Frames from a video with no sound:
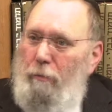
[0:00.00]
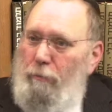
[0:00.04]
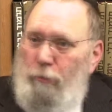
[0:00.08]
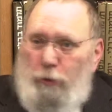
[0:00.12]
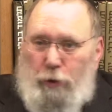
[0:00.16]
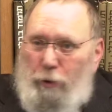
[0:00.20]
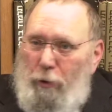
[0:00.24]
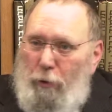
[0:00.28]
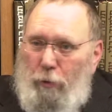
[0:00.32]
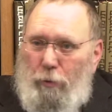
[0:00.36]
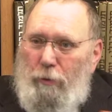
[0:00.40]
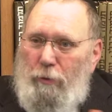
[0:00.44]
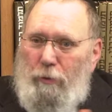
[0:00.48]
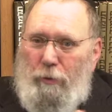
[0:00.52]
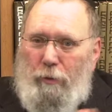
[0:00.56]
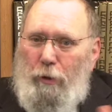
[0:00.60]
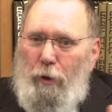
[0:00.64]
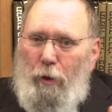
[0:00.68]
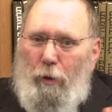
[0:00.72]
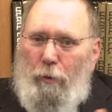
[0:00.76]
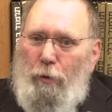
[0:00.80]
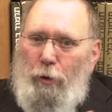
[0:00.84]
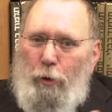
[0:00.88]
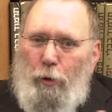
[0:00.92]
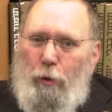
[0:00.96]
So,
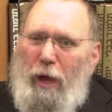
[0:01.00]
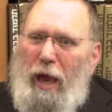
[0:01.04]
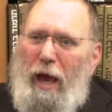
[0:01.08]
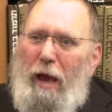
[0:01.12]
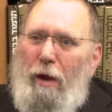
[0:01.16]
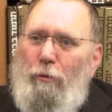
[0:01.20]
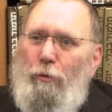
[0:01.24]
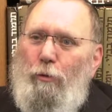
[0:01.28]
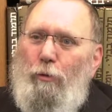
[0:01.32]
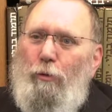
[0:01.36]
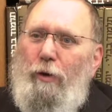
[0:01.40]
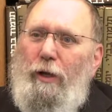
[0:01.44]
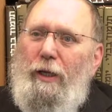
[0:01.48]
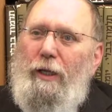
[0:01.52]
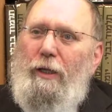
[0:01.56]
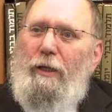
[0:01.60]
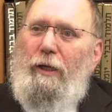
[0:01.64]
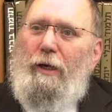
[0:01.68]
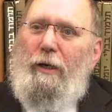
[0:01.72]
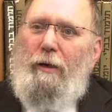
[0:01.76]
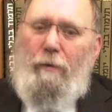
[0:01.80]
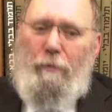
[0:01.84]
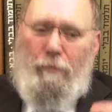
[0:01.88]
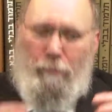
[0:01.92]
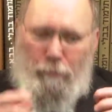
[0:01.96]
you can't
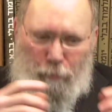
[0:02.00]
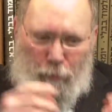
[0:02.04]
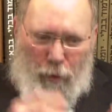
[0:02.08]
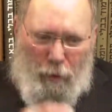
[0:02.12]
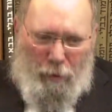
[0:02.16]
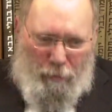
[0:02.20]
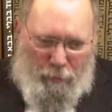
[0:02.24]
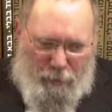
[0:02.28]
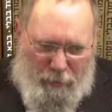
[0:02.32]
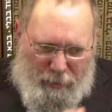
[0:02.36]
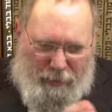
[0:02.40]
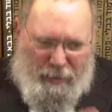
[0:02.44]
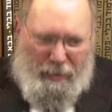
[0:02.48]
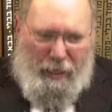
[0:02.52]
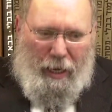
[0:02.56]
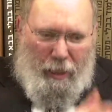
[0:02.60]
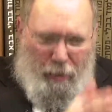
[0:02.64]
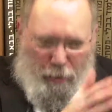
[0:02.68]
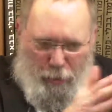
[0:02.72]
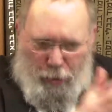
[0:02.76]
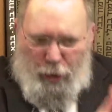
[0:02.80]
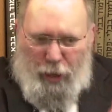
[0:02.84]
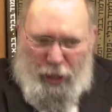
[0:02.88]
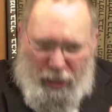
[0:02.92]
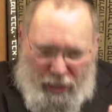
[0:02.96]
really
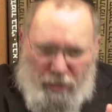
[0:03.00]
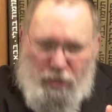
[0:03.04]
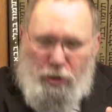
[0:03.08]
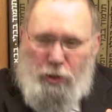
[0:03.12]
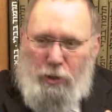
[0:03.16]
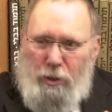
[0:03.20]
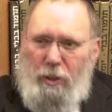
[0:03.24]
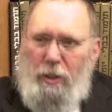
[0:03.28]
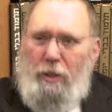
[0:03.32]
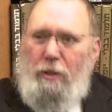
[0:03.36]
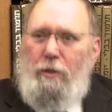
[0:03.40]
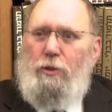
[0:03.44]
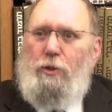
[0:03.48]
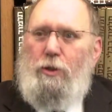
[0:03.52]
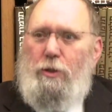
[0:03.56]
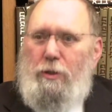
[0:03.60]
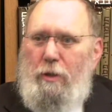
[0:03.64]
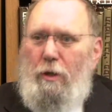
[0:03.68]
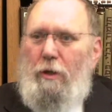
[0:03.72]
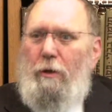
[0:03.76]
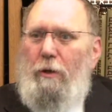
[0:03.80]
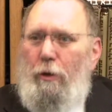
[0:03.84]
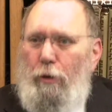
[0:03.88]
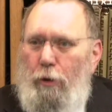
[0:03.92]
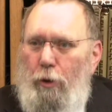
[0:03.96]
say this
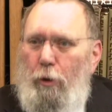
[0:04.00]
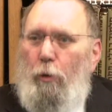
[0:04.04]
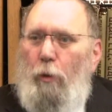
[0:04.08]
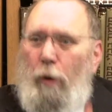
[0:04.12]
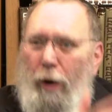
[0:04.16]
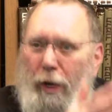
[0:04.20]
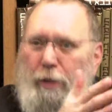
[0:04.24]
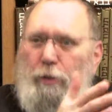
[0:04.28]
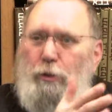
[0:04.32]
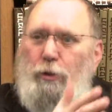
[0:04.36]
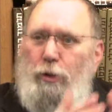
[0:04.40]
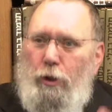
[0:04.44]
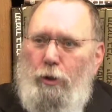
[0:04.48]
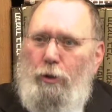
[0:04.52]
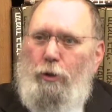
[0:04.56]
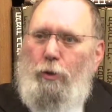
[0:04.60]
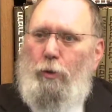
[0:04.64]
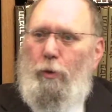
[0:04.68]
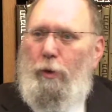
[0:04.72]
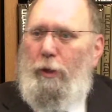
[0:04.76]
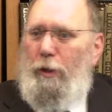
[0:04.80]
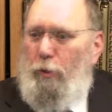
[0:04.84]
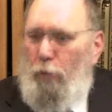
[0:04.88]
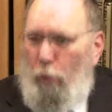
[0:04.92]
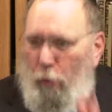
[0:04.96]
is the way to
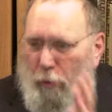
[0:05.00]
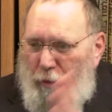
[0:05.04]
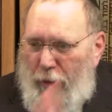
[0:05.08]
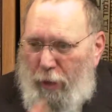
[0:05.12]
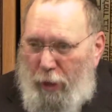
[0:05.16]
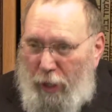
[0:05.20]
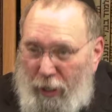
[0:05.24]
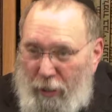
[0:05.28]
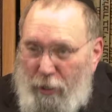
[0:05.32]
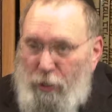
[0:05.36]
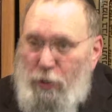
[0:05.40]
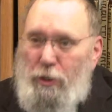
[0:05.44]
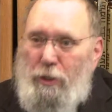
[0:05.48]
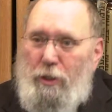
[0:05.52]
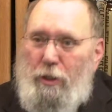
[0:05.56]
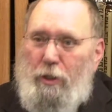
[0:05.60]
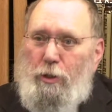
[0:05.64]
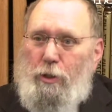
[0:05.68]
do it or this